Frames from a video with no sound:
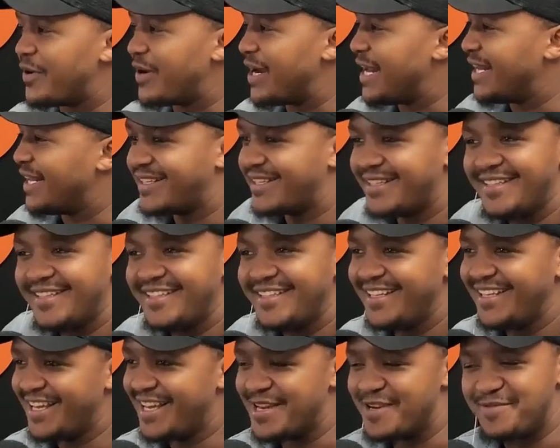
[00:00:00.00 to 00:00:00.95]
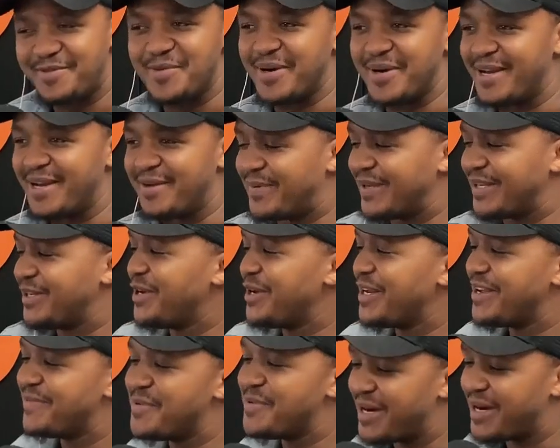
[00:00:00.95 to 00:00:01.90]
rate everywhere, but
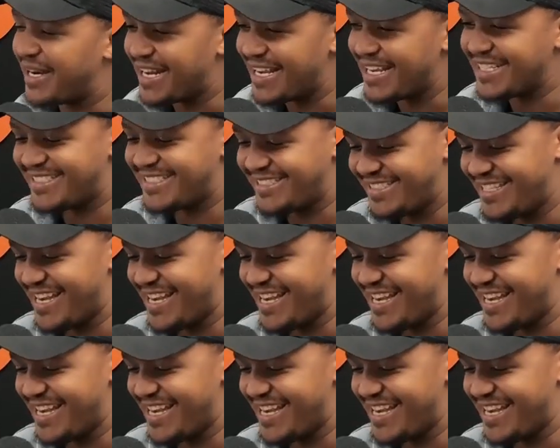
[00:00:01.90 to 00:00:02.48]
not everyone has the